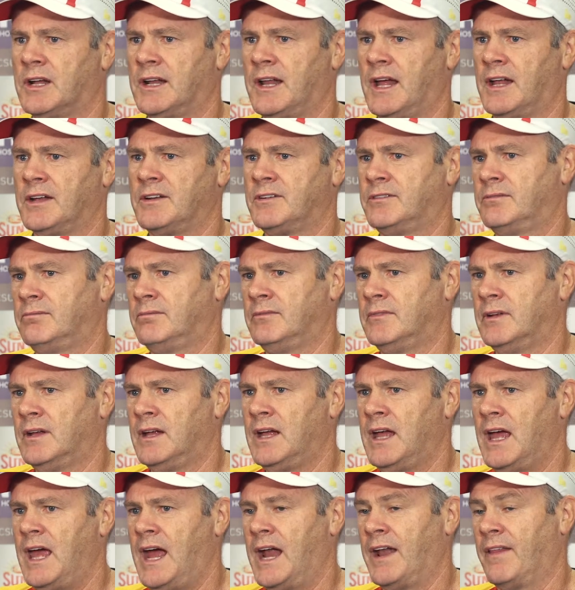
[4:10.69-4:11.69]
get out
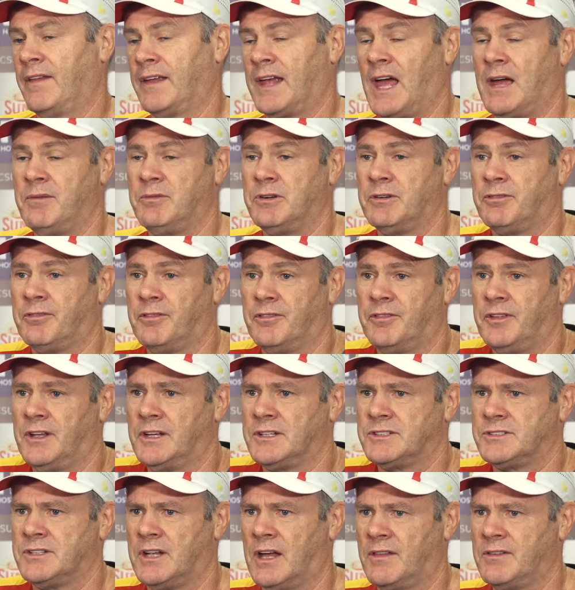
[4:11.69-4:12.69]
of the game different
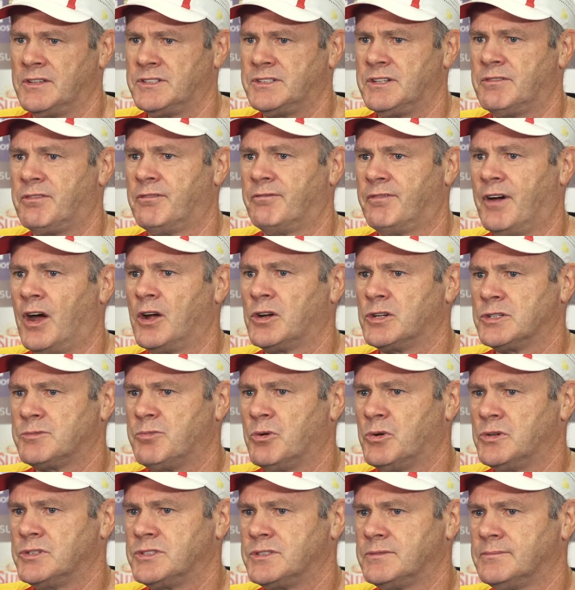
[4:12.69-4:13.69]
things, there's different focus
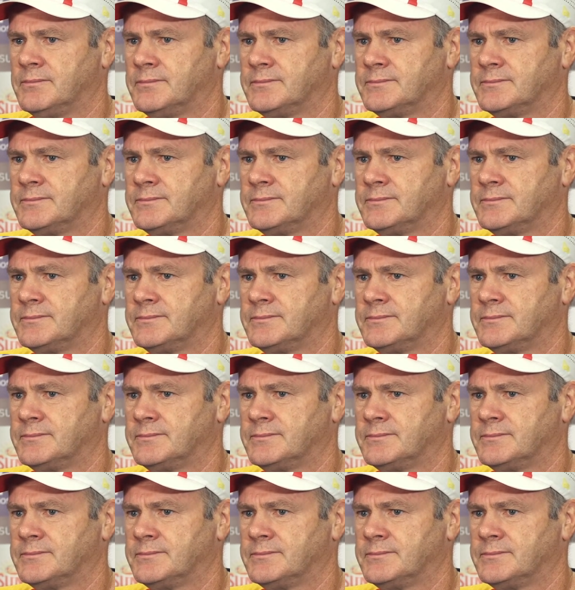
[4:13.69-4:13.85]
points.